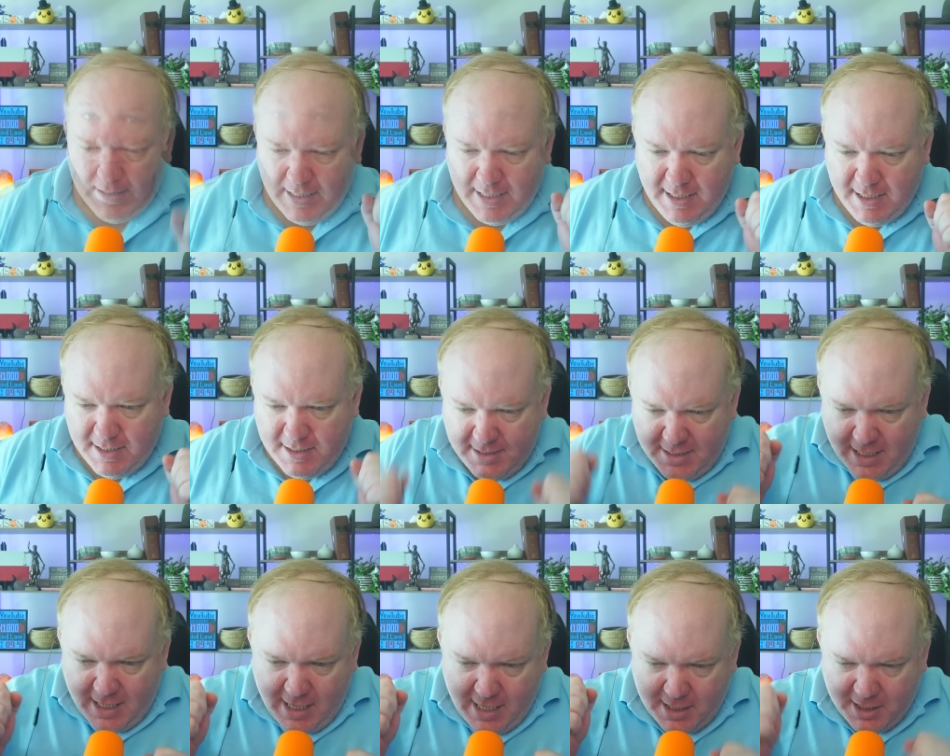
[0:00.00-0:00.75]
Ding
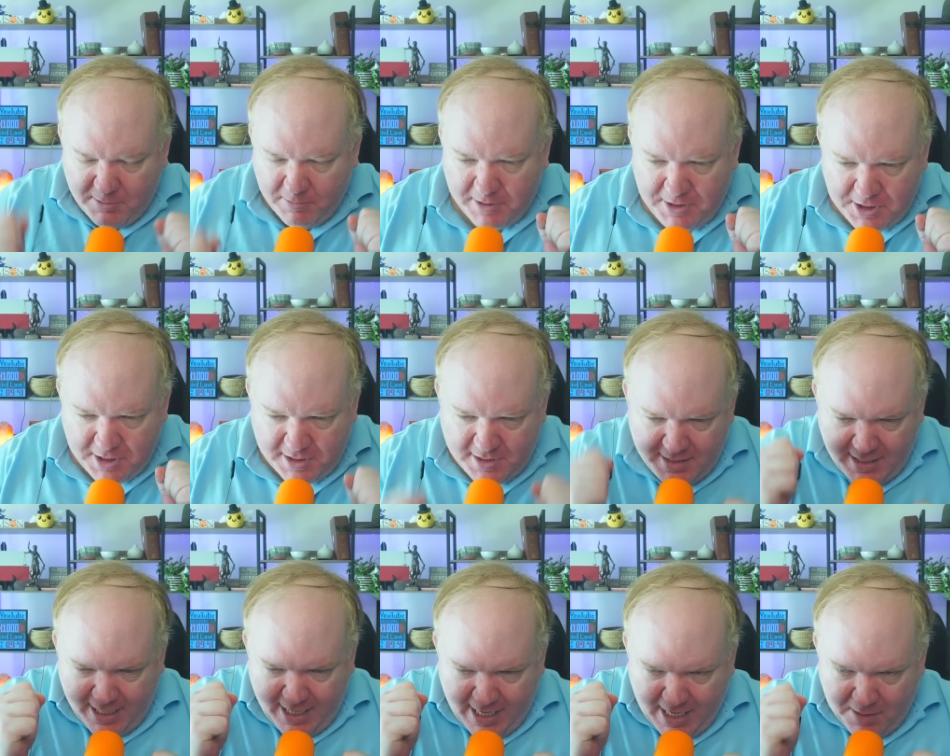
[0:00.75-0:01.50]
dong, the witch is
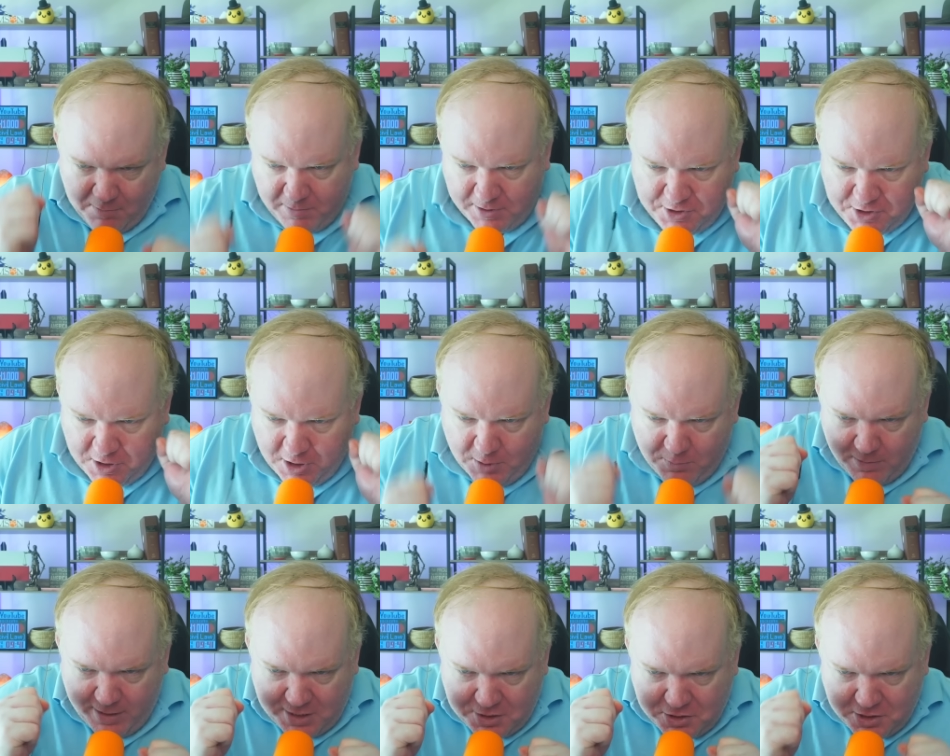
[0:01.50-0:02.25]
dead, witch
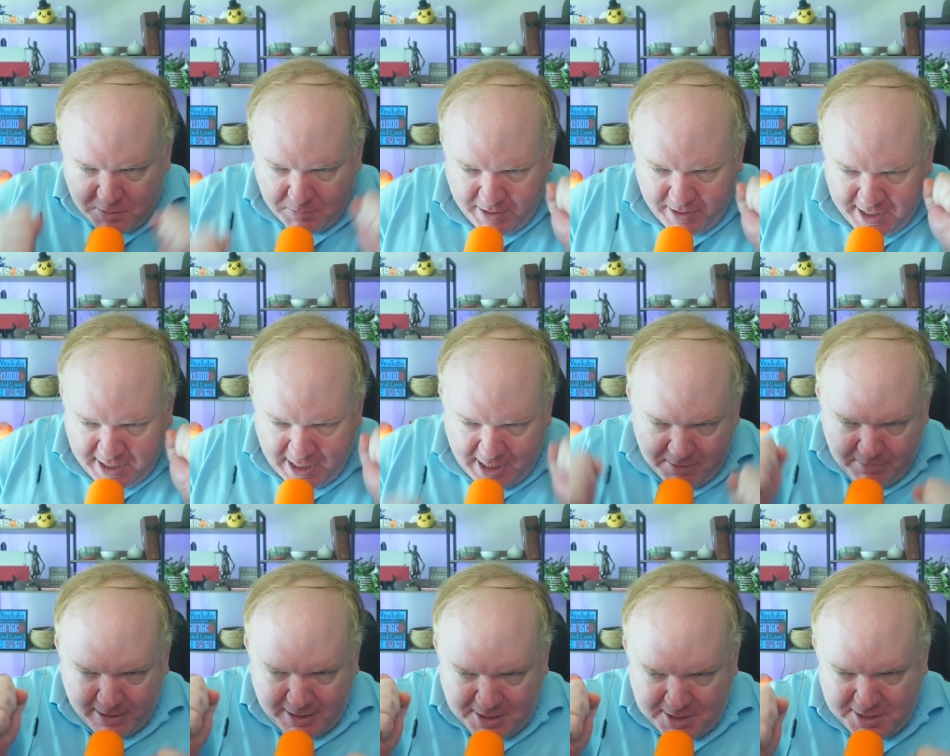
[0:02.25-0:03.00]
old witch, the
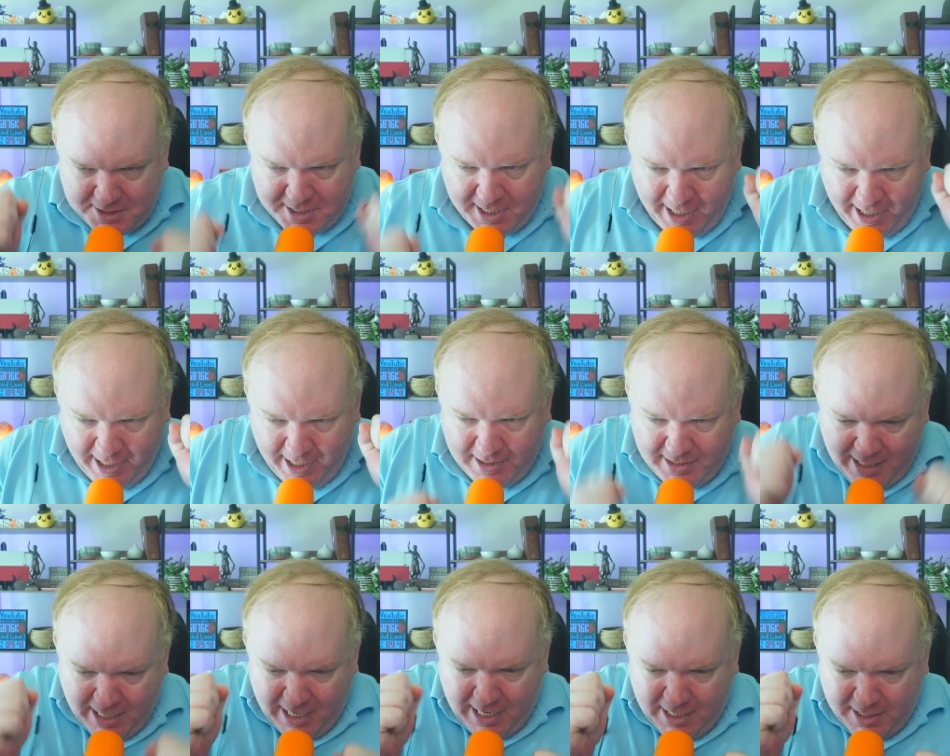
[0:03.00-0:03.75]
wicked witch.
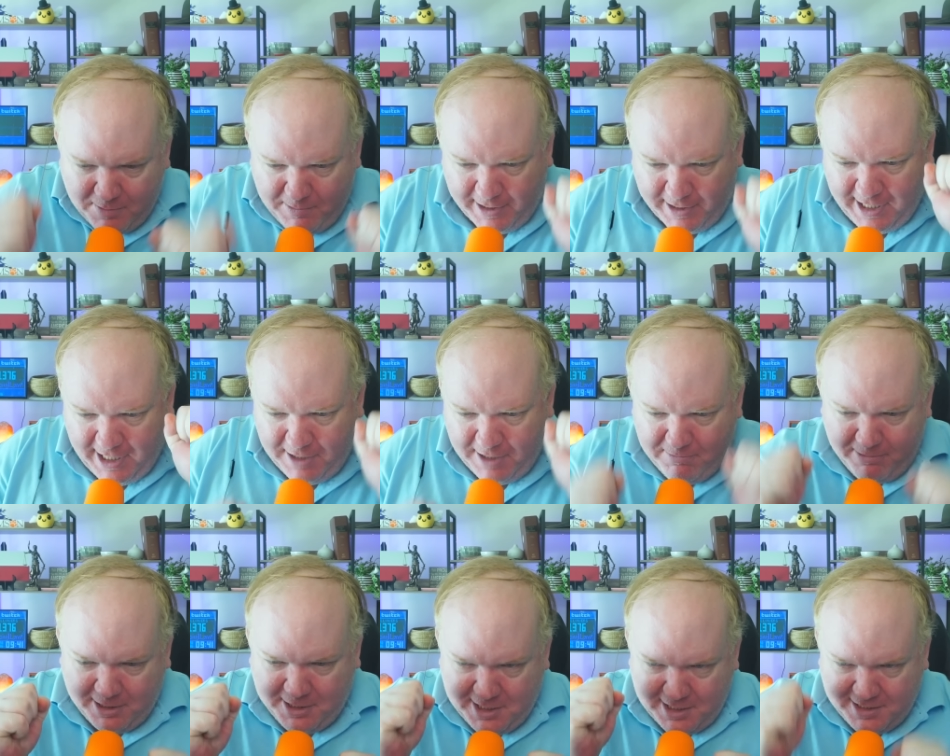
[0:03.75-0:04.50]
Ding dong, the wicked
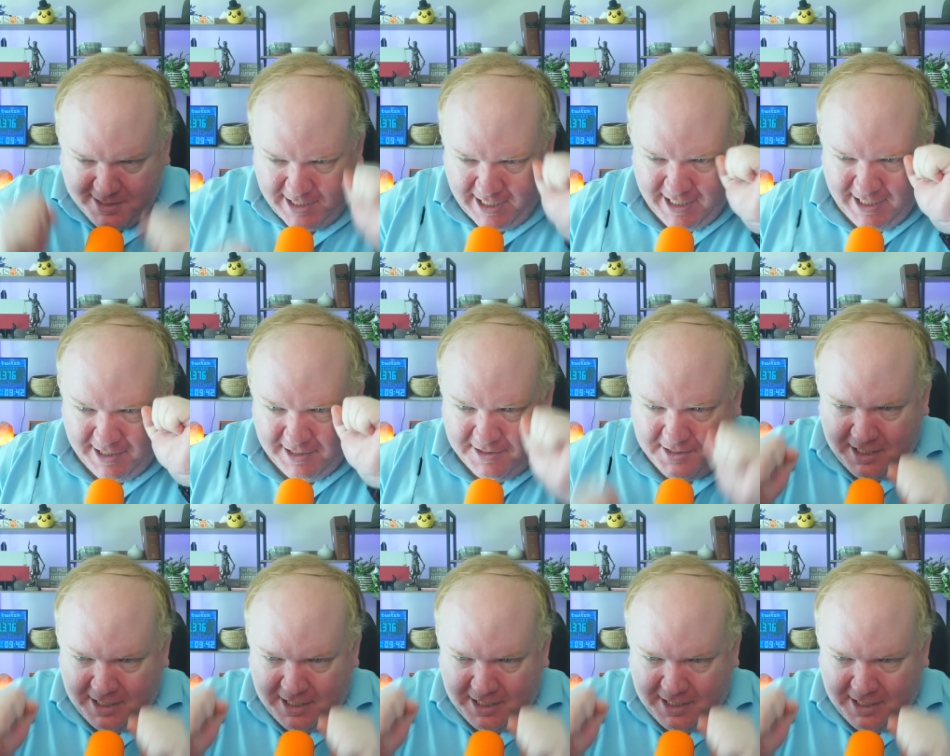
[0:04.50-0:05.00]
witch is dead.